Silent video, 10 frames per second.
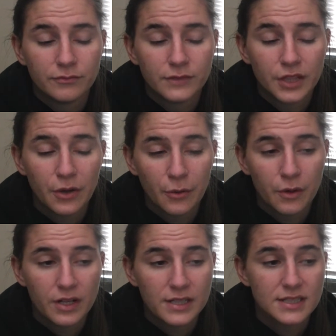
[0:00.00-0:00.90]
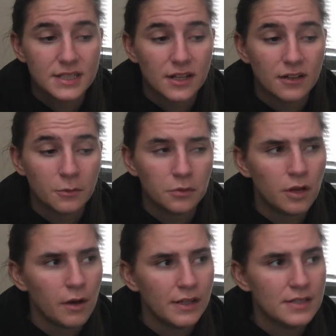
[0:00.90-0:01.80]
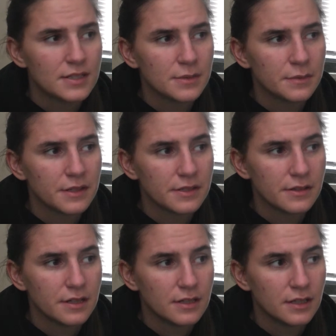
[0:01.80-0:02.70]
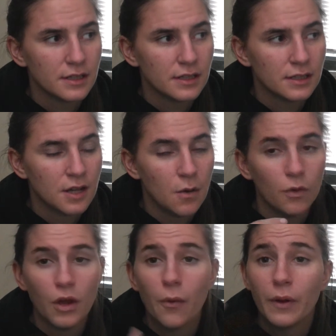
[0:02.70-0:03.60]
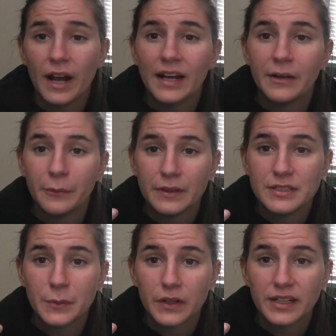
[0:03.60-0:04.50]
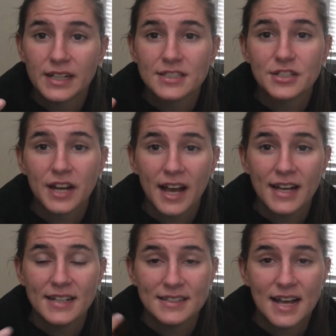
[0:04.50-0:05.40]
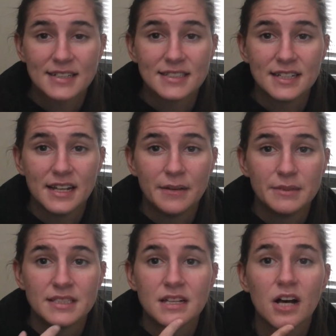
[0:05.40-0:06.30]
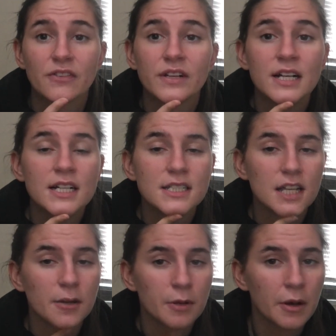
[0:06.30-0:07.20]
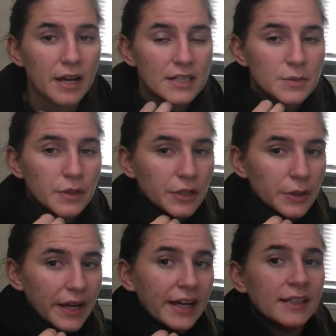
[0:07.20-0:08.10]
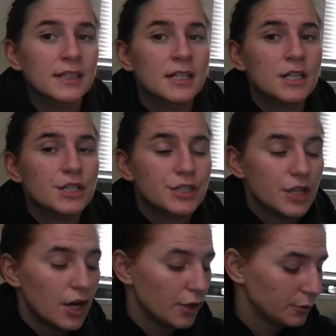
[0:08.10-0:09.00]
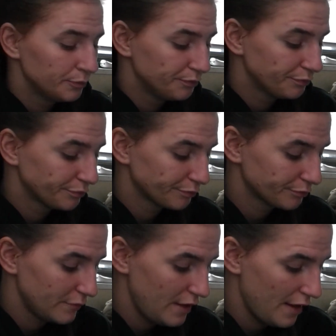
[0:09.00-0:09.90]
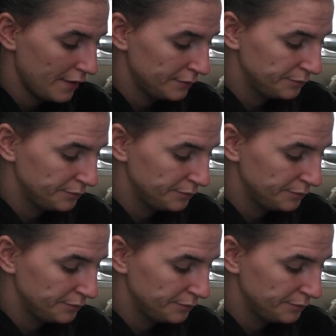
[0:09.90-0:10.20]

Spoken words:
to go to work and stuff. Well, no, I didn't sleep yesterday, did I? Well, no, when I went to work yesterday, I had texted him and stuff to let him know I got to work okay. So, yeah.